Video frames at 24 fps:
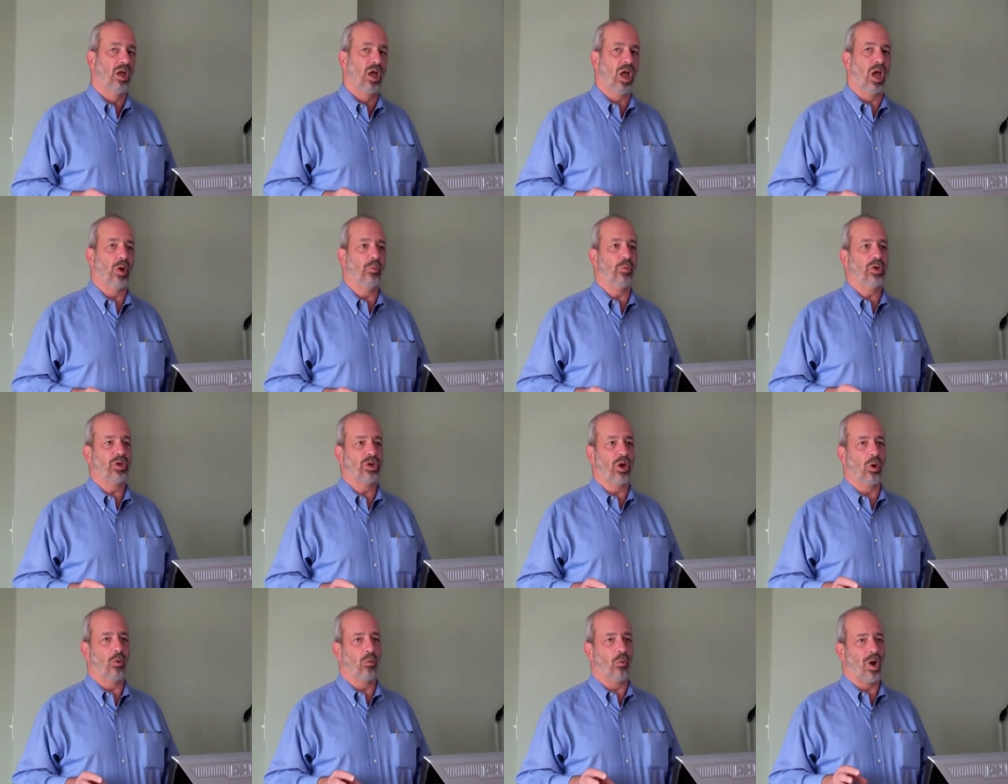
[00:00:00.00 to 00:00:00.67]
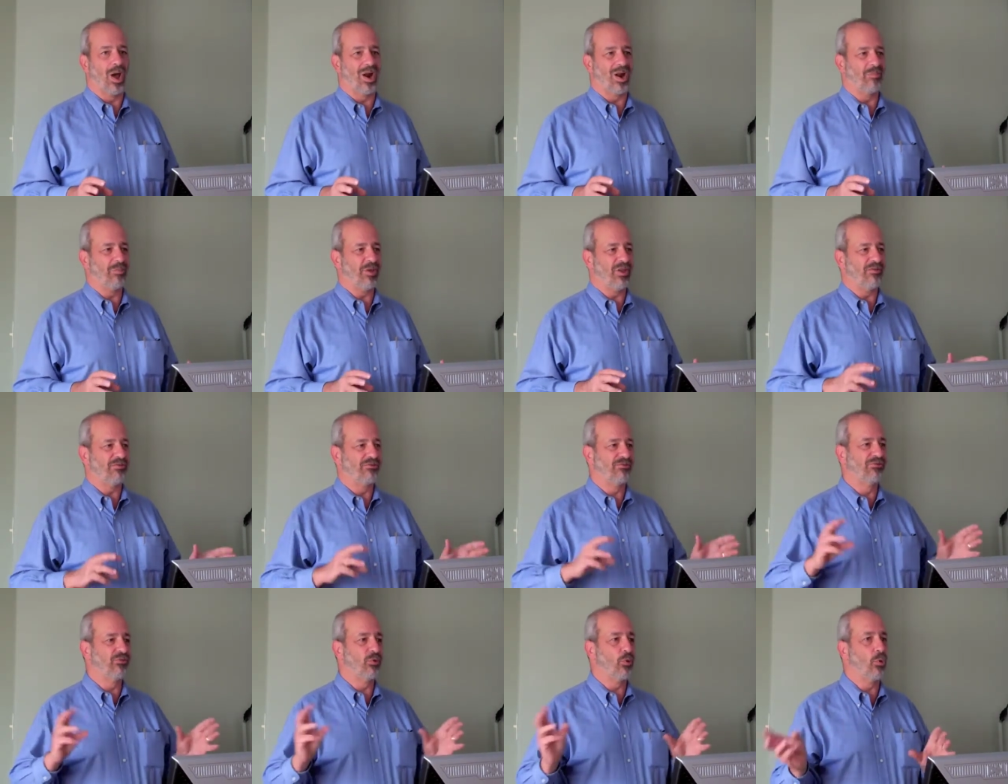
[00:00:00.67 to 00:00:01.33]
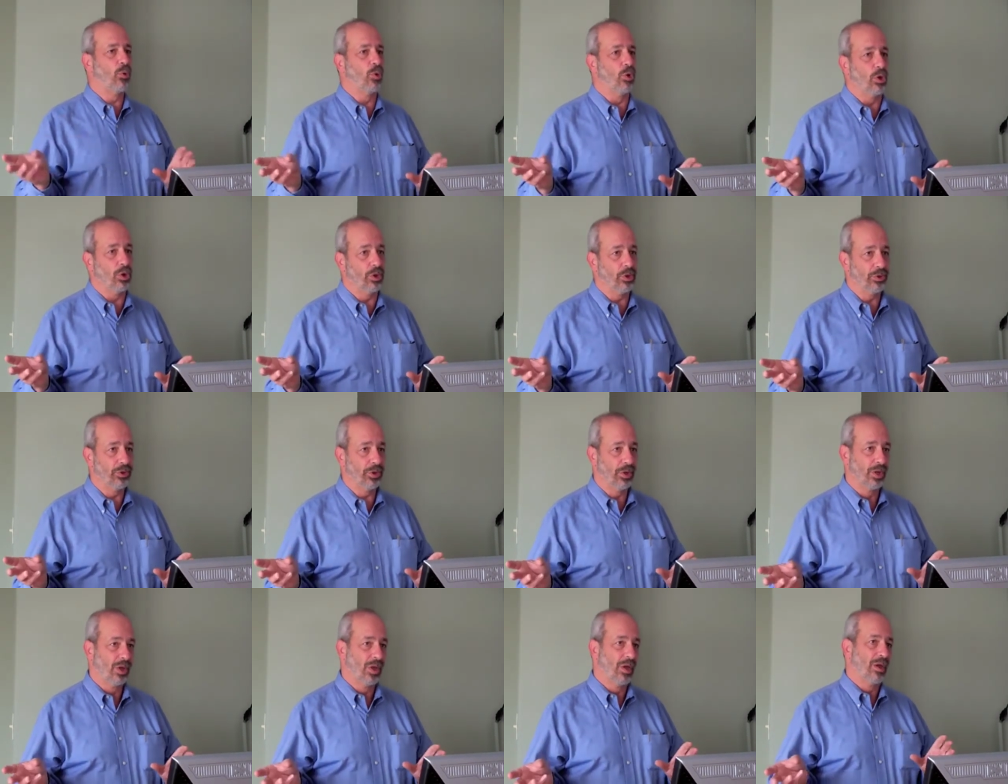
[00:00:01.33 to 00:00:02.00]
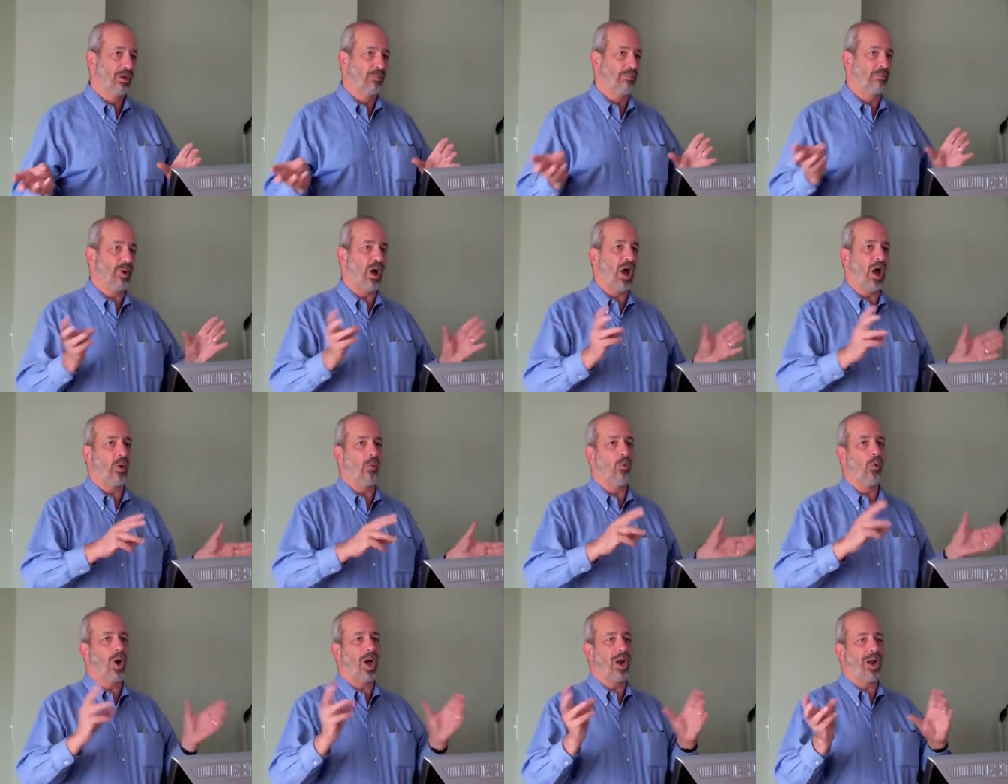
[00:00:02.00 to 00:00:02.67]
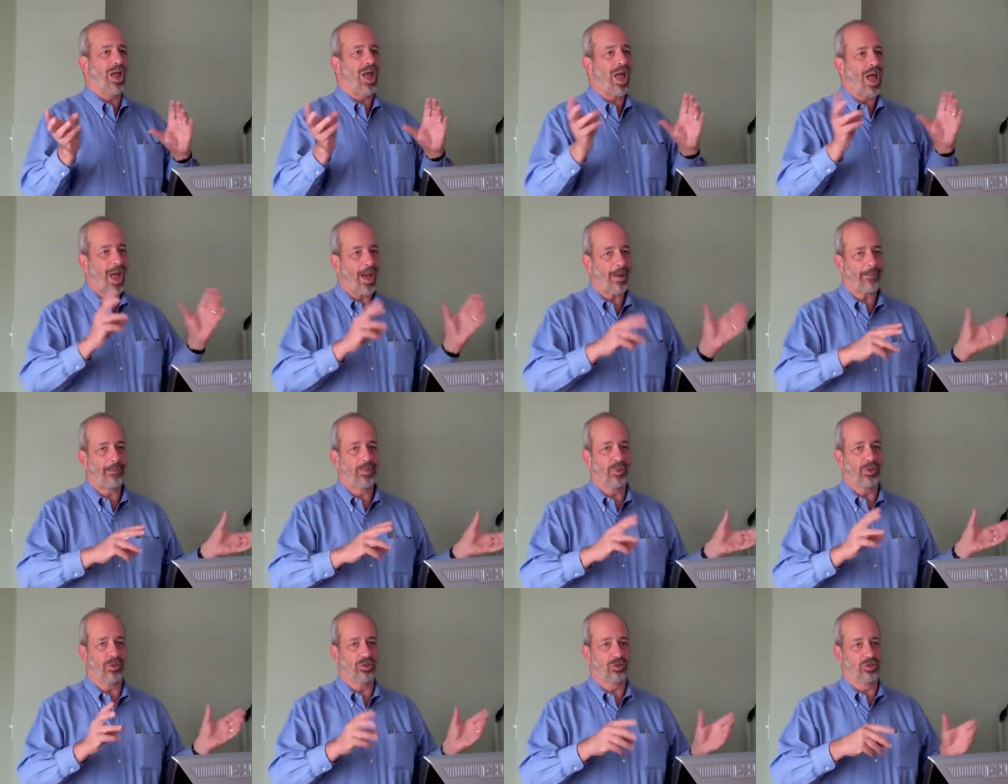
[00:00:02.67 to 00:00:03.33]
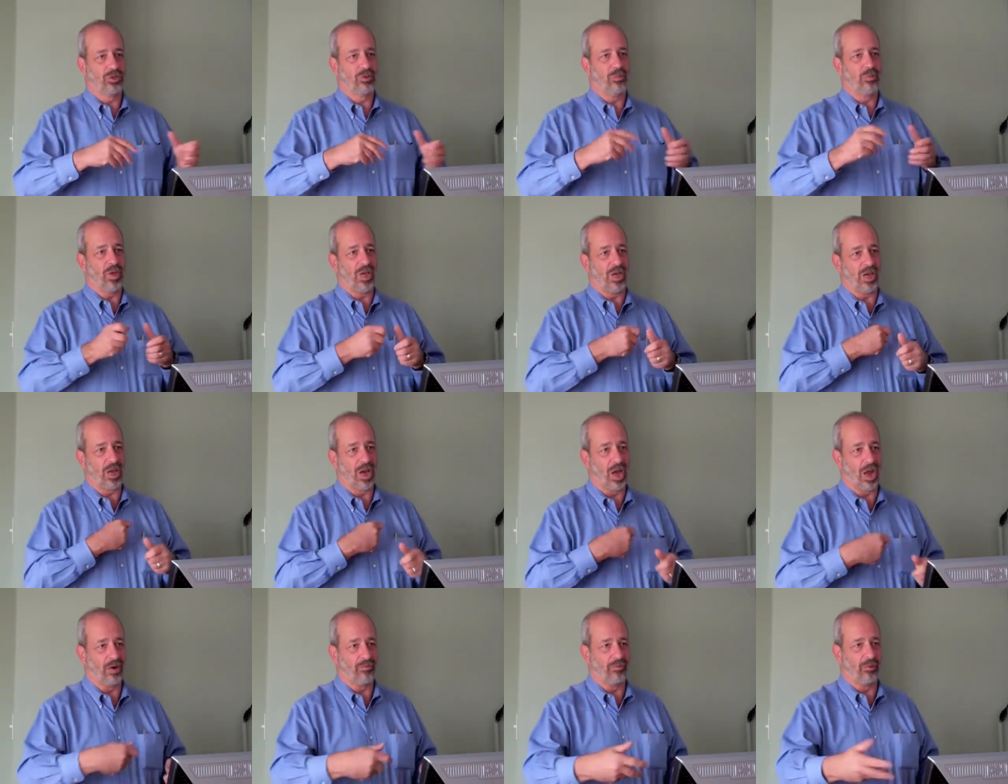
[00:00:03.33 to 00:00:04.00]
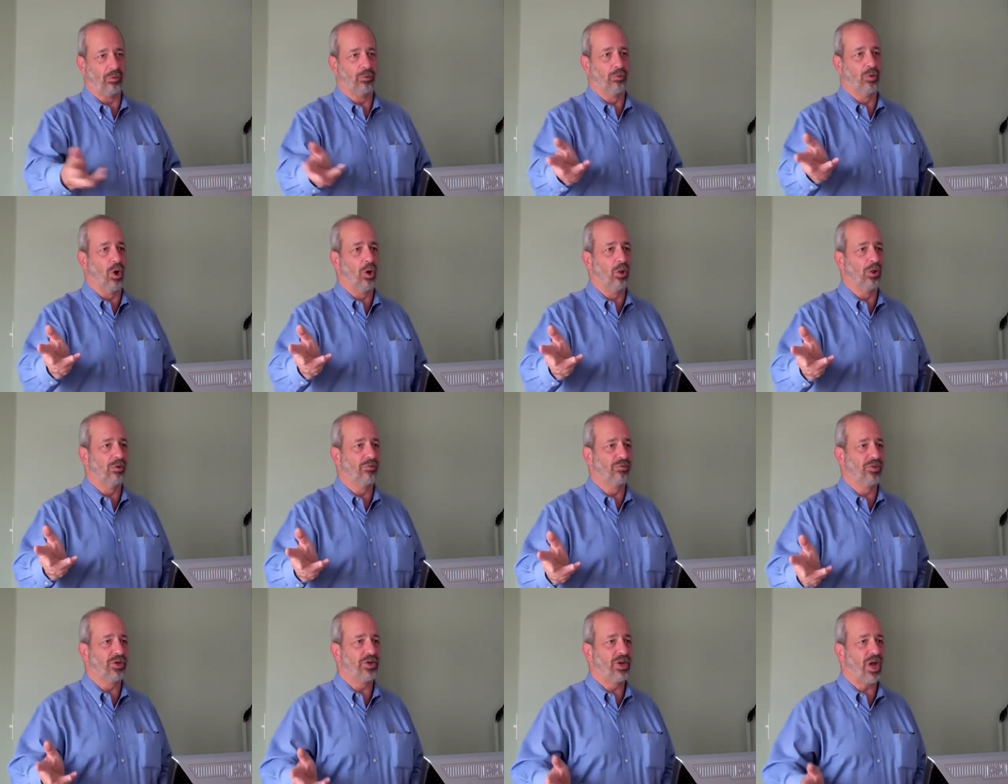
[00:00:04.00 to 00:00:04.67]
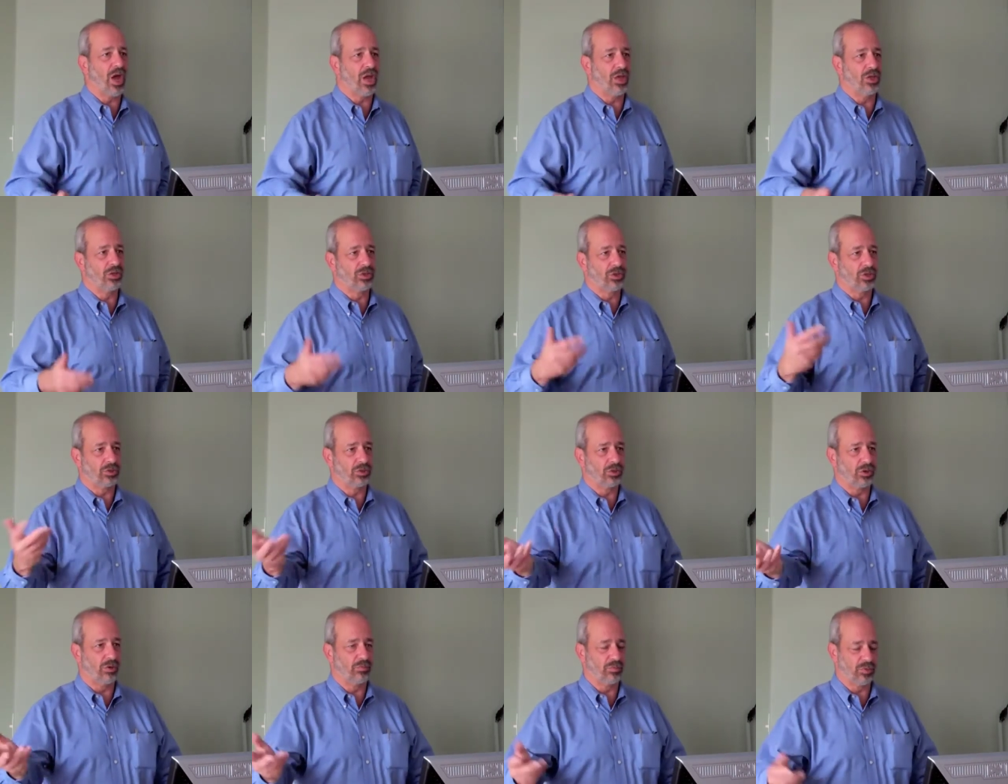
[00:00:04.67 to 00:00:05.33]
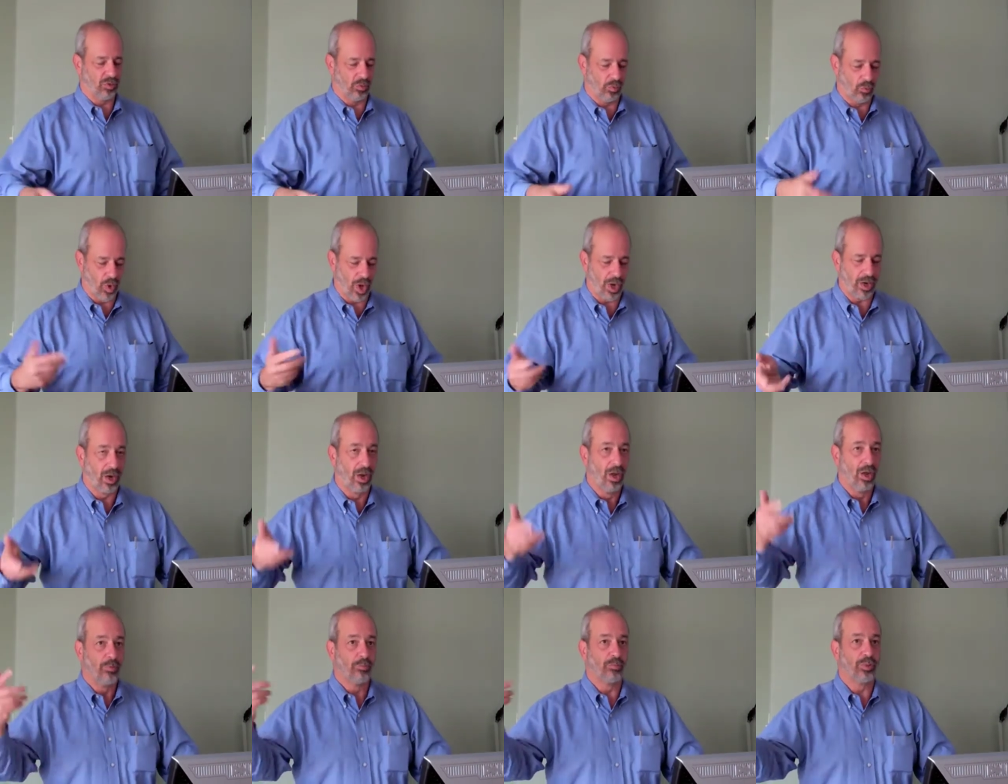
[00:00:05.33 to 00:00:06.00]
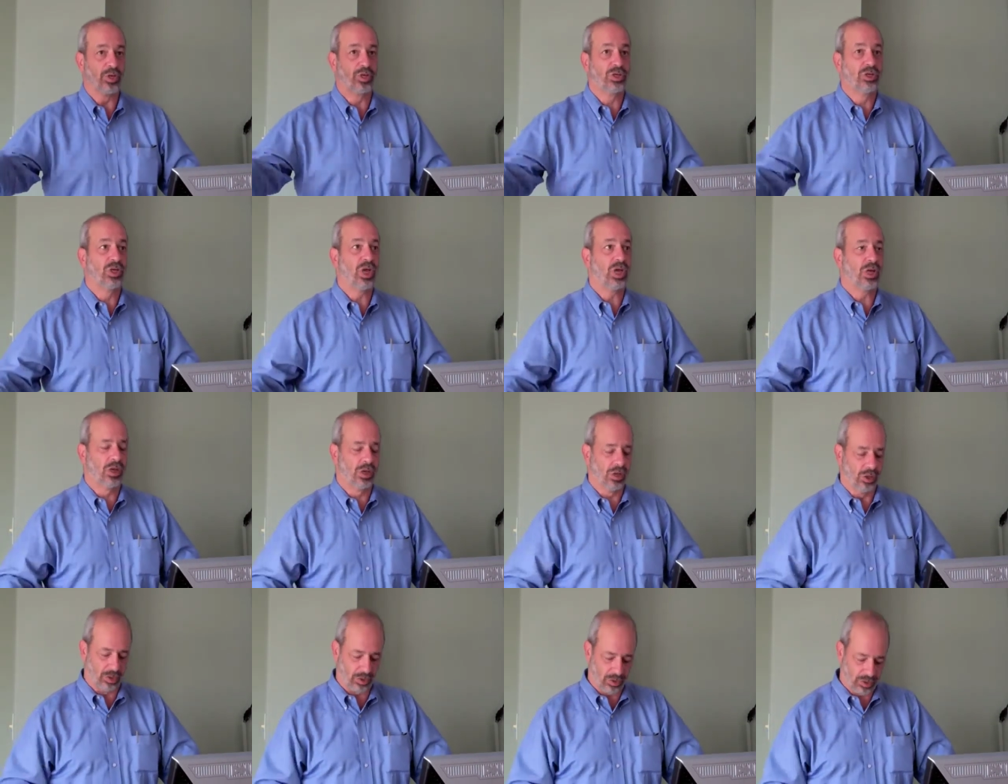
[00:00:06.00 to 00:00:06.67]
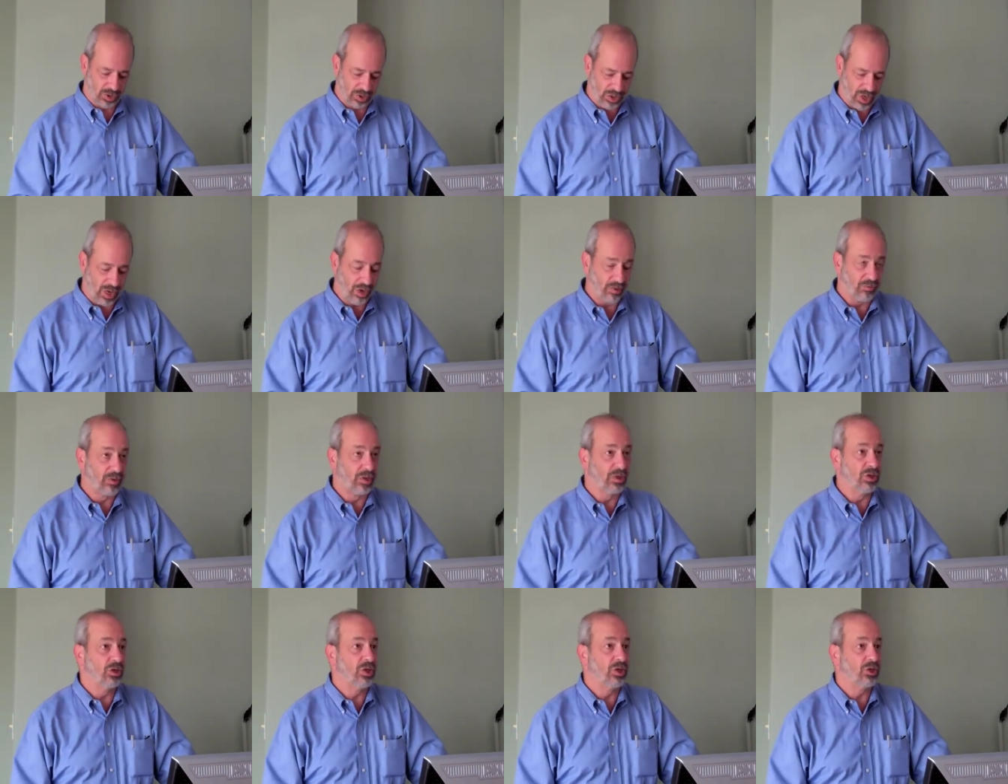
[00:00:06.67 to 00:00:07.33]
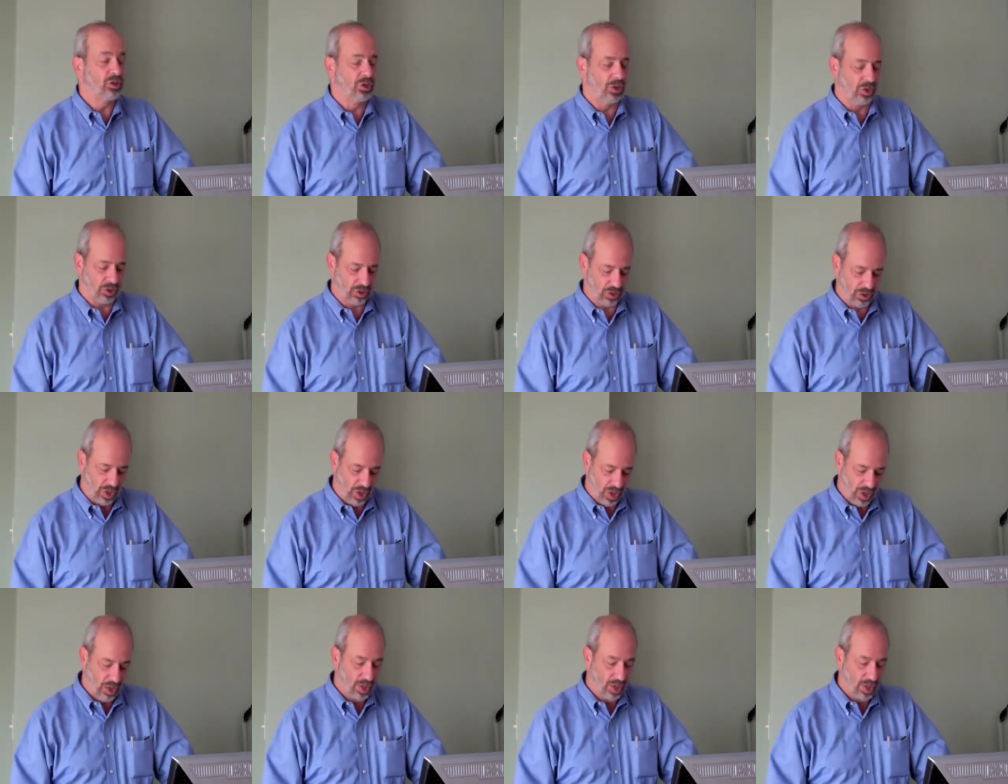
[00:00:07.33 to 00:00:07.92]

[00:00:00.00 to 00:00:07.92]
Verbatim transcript: and we don't want to be fooled by what happens to be a kind of a roll of the dice in terms of what particular set of conditions